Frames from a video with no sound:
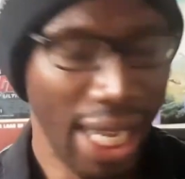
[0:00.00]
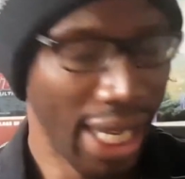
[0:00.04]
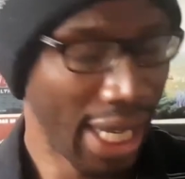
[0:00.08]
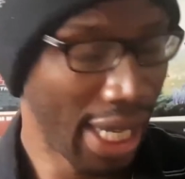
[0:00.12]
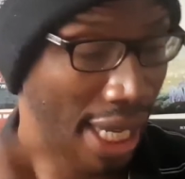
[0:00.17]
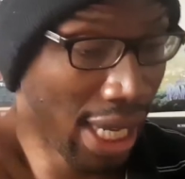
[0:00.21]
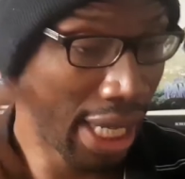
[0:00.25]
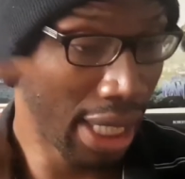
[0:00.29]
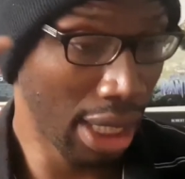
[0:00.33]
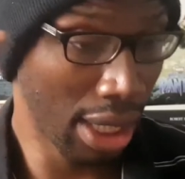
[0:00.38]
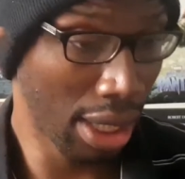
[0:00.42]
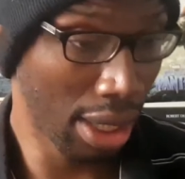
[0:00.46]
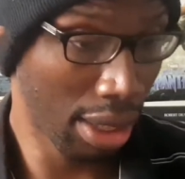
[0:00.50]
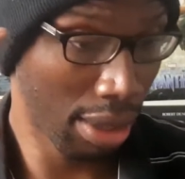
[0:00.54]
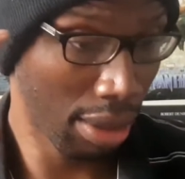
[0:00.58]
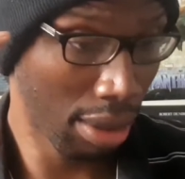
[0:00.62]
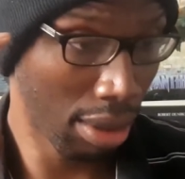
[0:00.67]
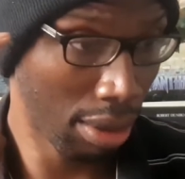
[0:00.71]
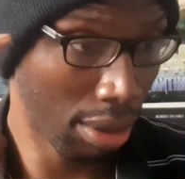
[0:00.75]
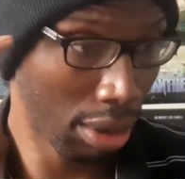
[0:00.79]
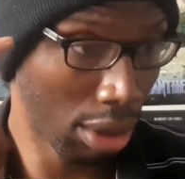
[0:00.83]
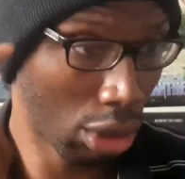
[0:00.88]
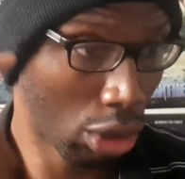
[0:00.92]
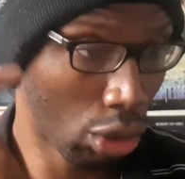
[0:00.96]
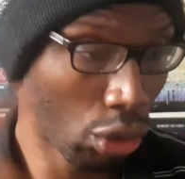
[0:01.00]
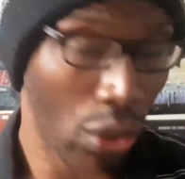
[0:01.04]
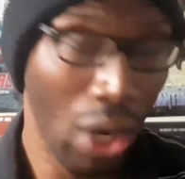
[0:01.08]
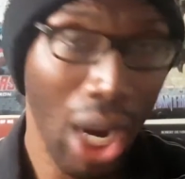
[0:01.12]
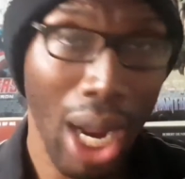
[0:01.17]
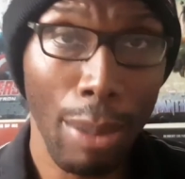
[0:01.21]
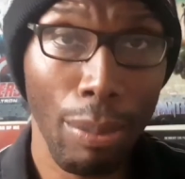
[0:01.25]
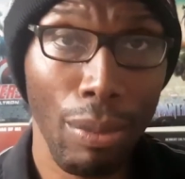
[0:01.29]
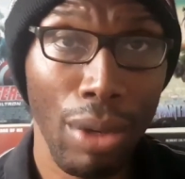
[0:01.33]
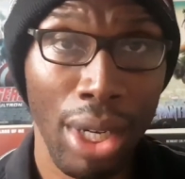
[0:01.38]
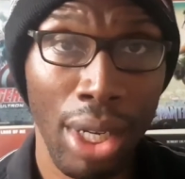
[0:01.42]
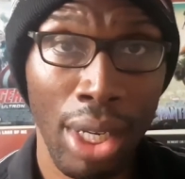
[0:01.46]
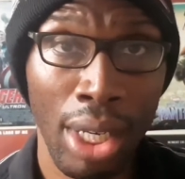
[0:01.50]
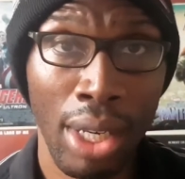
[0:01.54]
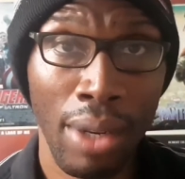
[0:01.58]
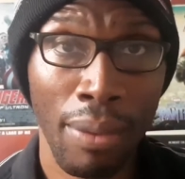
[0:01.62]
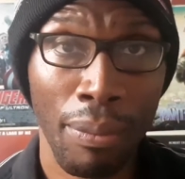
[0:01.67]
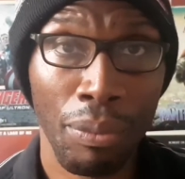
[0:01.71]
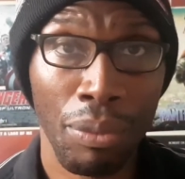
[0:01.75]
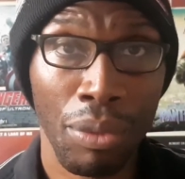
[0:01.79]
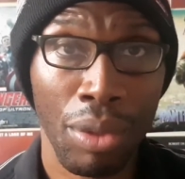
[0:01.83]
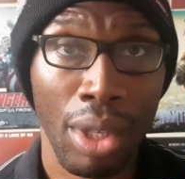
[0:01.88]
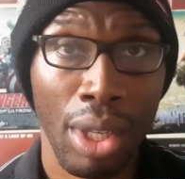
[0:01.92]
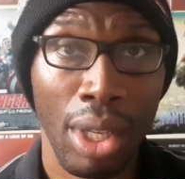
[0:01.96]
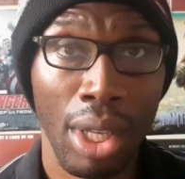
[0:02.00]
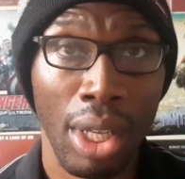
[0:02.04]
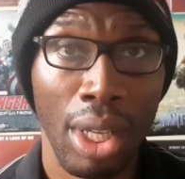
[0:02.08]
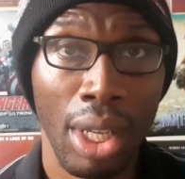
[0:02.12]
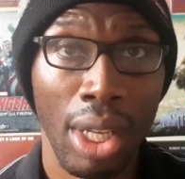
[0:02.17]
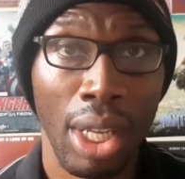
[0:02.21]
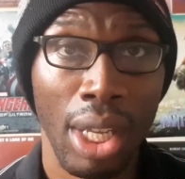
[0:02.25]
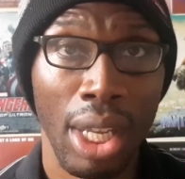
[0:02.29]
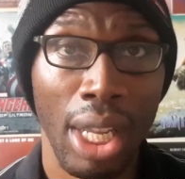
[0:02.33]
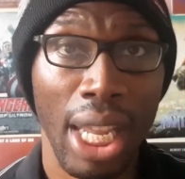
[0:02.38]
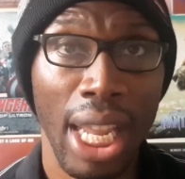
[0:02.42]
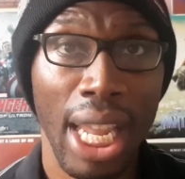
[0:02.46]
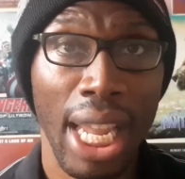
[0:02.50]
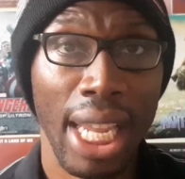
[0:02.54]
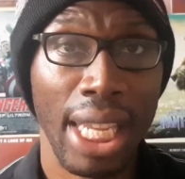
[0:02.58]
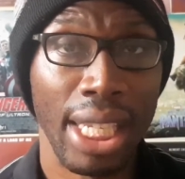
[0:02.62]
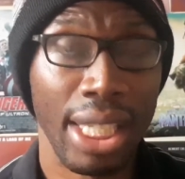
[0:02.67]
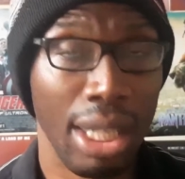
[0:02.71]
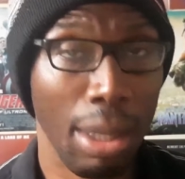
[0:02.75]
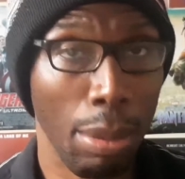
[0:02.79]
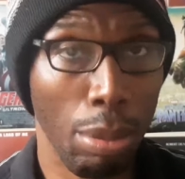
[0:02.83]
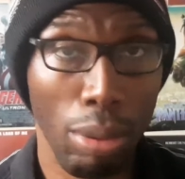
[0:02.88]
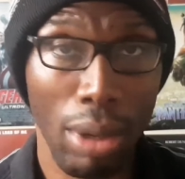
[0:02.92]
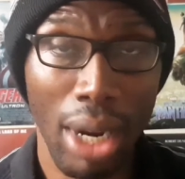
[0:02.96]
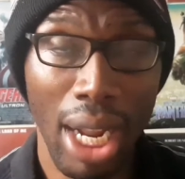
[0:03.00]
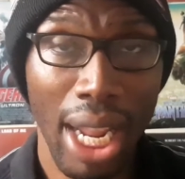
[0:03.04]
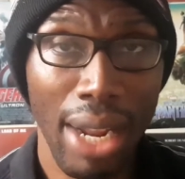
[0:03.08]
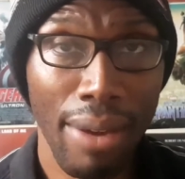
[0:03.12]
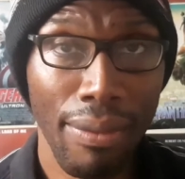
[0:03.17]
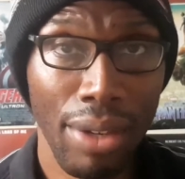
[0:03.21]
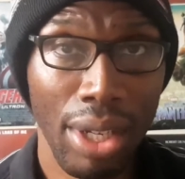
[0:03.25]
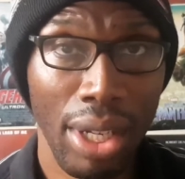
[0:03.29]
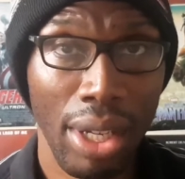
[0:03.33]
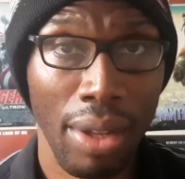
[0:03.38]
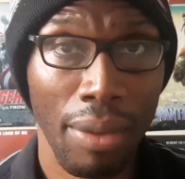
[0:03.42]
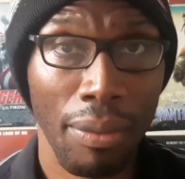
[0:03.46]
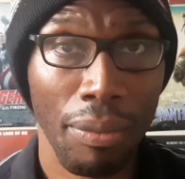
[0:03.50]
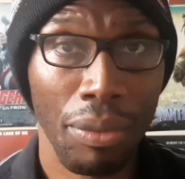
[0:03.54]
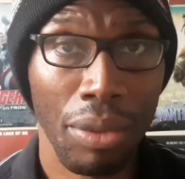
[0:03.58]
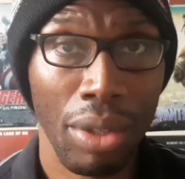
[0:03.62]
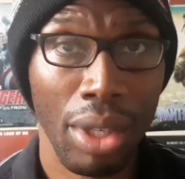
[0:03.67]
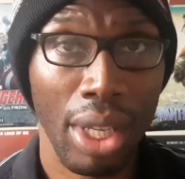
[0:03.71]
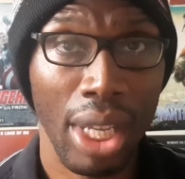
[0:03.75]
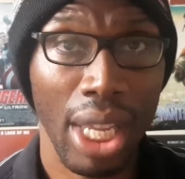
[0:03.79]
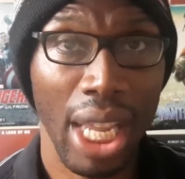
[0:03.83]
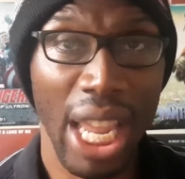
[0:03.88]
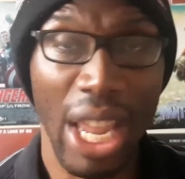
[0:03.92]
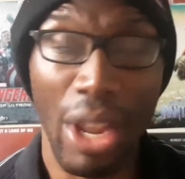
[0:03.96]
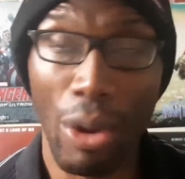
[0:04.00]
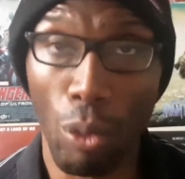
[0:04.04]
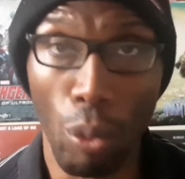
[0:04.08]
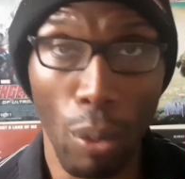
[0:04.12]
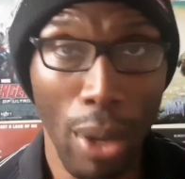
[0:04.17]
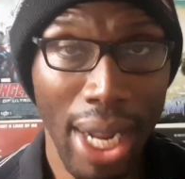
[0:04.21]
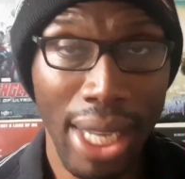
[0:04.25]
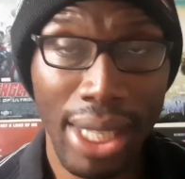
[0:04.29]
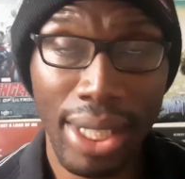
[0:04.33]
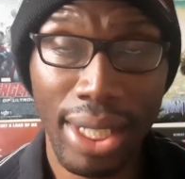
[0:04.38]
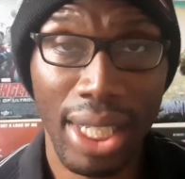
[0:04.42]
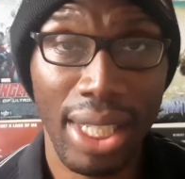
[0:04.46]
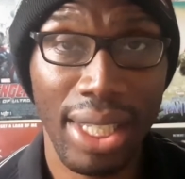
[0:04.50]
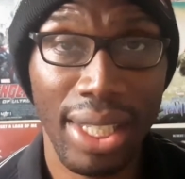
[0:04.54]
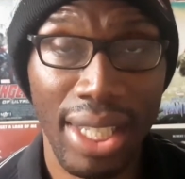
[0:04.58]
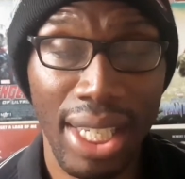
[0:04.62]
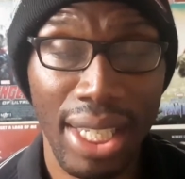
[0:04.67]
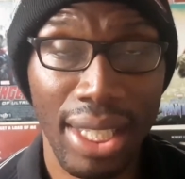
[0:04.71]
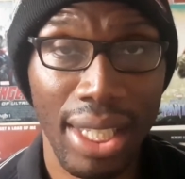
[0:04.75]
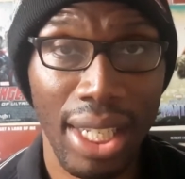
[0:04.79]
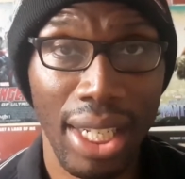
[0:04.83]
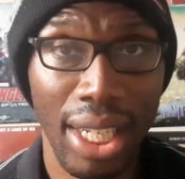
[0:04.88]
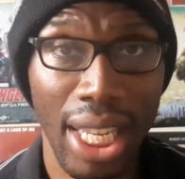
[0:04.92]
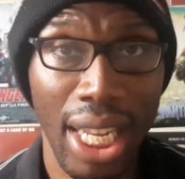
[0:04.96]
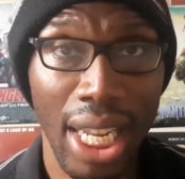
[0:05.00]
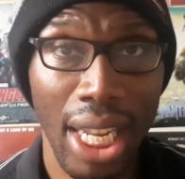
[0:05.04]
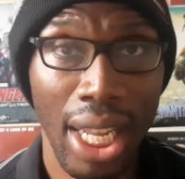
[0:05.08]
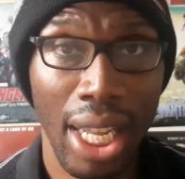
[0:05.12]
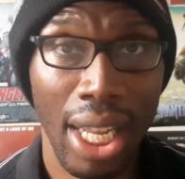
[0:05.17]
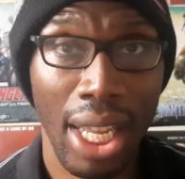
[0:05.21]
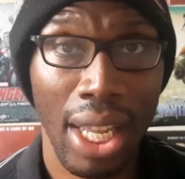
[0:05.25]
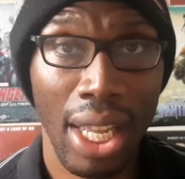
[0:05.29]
it is crime-ridden, it is depraved, it rains consistently,